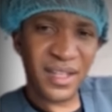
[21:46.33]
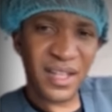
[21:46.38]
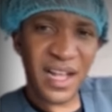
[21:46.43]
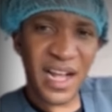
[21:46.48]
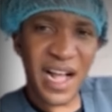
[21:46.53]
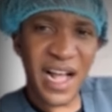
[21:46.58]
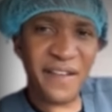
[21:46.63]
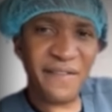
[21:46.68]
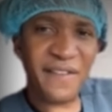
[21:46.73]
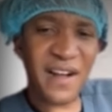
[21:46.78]

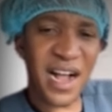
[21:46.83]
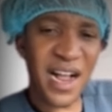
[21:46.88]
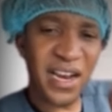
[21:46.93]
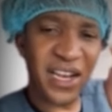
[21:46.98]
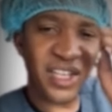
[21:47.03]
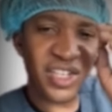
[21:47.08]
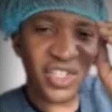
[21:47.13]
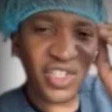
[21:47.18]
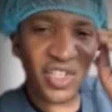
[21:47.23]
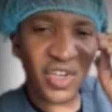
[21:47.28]

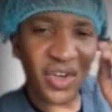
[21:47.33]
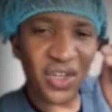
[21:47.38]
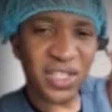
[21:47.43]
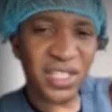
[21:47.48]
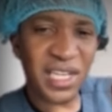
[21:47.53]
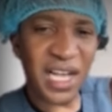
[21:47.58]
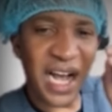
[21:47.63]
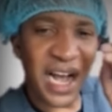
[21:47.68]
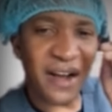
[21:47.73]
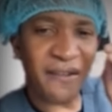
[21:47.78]
Ivany
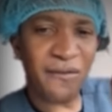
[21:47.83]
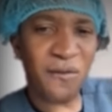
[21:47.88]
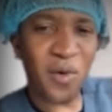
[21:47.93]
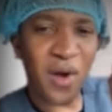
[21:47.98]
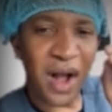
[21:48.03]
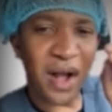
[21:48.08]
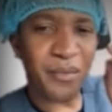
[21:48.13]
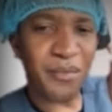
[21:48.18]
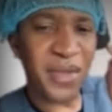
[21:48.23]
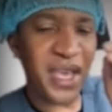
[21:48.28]
just have
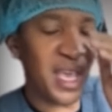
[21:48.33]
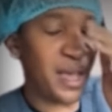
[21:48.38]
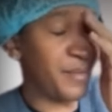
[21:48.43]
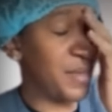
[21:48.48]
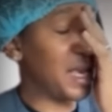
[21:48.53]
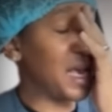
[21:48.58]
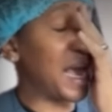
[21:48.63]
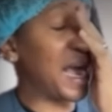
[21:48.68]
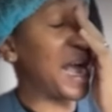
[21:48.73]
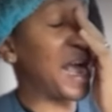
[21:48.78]
one
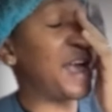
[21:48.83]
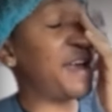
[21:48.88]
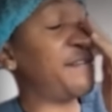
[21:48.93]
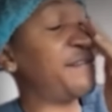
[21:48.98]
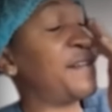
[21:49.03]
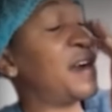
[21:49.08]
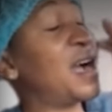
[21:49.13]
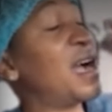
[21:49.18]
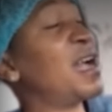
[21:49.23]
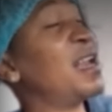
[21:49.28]
baby.
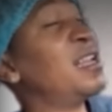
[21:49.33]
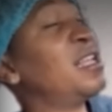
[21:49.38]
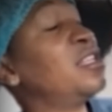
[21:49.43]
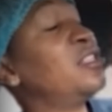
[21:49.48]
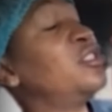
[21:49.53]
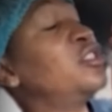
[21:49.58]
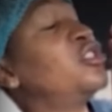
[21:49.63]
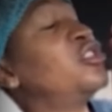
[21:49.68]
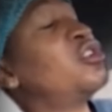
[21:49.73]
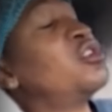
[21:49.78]

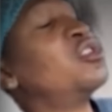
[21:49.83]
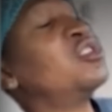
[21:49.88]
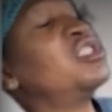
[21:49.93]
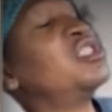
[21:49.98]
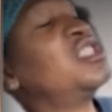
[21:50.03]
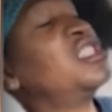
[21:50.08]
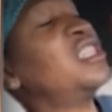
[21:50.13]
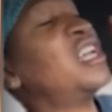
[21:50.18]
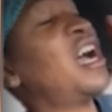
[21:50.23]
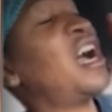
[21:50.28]
Ivany
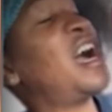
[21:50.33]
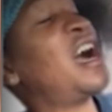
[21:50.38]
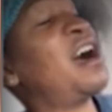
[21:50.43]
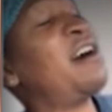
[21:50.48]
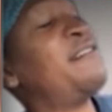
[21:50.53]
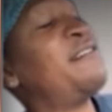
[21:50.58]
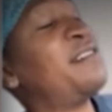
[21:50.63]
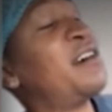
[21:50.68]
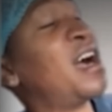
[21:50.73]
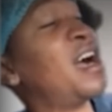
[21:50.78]
just
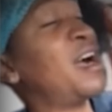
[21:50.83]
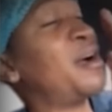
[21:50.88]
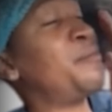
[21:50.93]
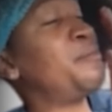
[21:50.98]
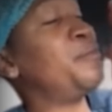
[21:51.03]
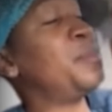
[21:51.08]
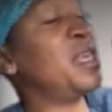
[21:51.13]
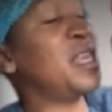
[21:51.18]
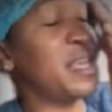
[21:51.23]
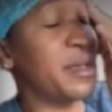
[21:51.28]
have a
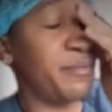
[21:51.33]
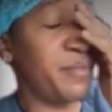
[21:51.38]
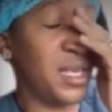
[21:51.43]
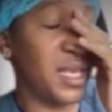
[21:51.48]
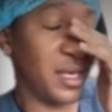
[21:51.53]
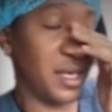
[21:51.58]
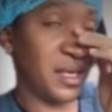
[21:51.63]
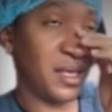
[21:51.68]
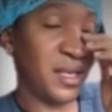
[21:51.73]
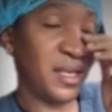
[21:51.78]

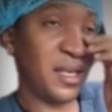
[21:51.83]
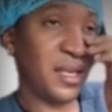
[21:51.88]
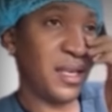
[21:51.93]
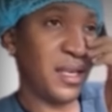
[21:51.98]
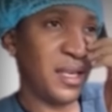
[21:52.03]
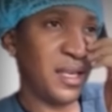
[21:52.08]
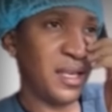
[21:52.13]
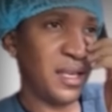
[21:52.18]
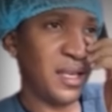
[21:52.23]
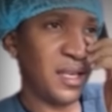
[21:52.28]
baby.
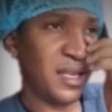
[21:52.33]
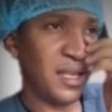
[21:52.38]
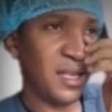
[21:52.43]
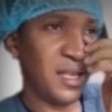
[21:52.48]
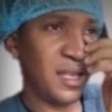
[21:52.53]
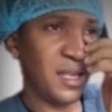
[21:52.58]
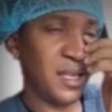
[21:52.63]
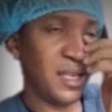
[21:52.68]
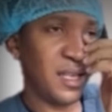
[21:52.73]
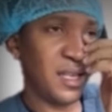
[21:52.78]

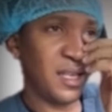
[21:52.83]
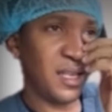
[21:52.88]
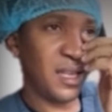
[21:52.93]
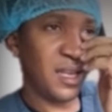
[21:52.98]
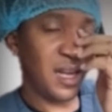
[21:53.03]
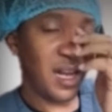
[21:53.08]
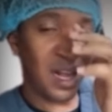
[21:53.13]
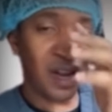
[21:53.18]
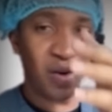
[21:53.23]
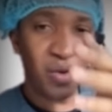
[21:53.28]

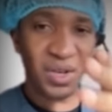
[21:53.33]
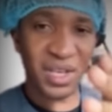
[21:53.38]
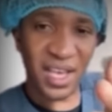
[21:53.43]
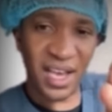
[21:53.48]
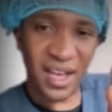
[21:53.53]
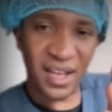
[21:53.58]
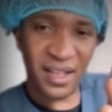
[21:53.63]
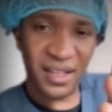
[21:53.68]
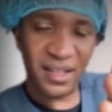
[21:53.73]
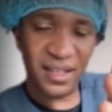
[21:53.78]
And look
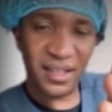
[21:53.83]
here.